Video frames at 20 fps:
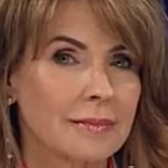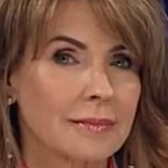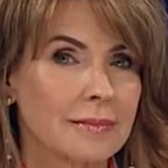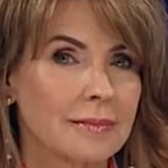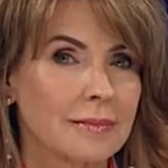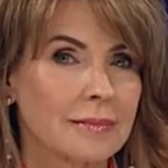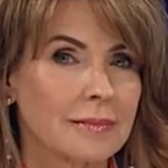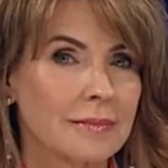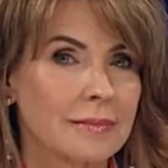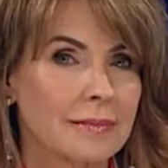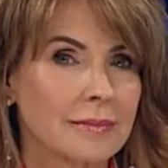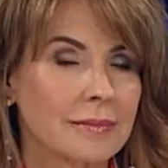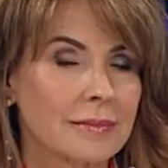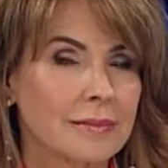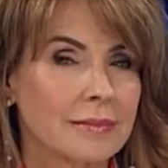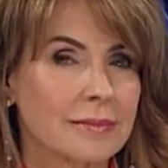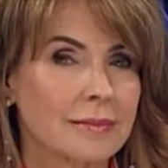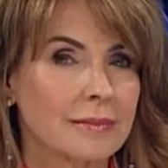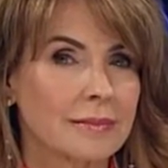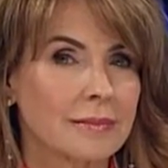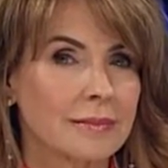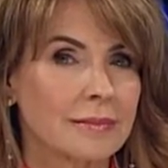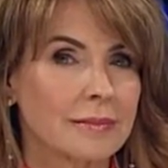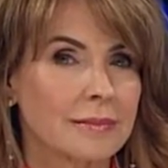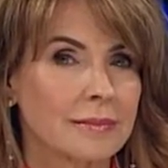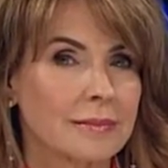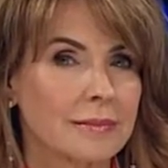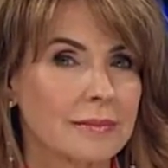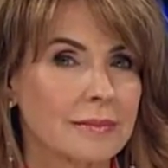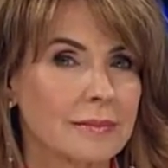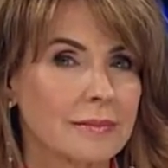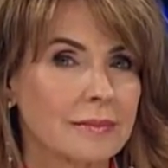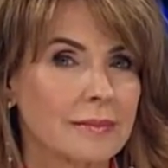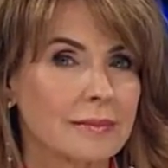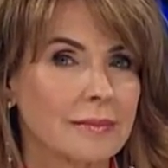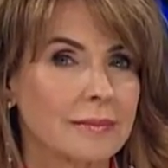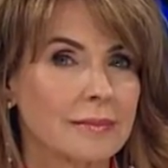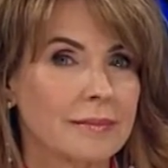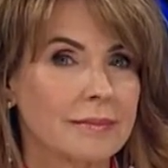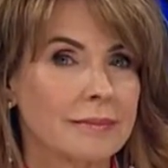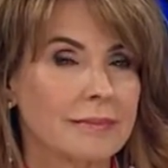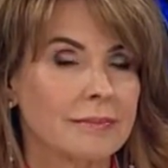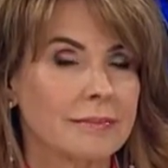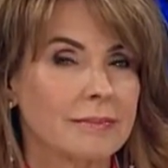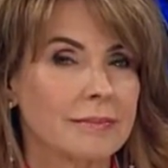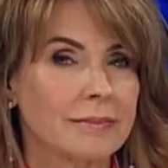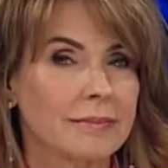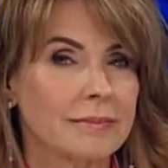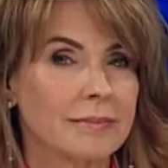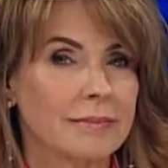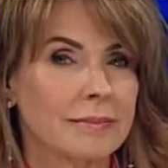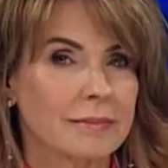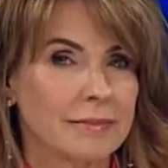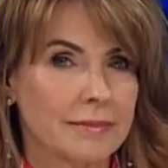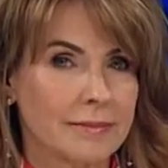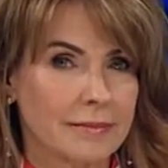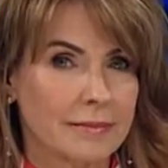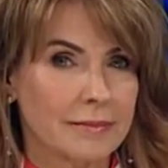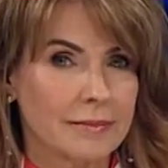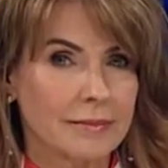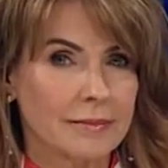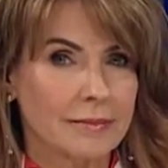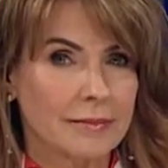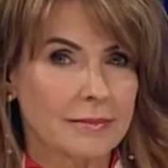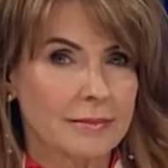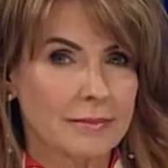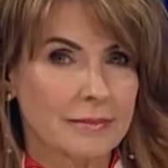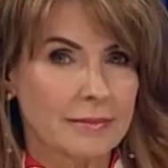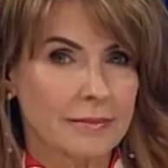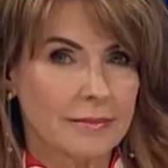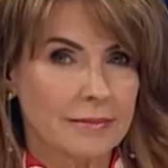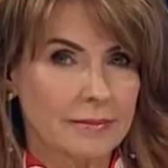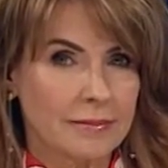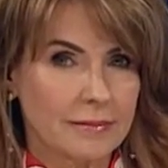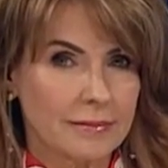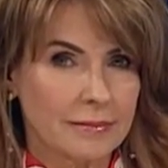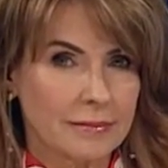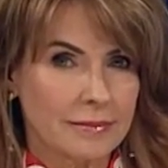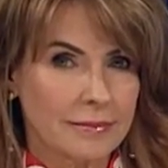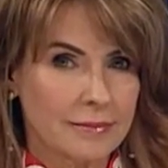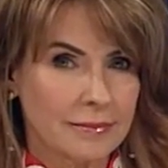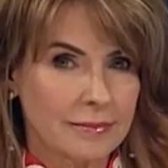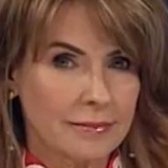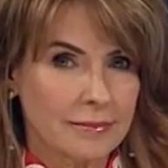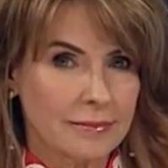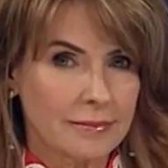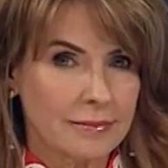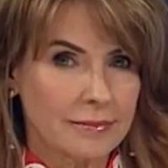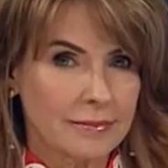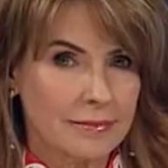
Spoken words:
[no speech]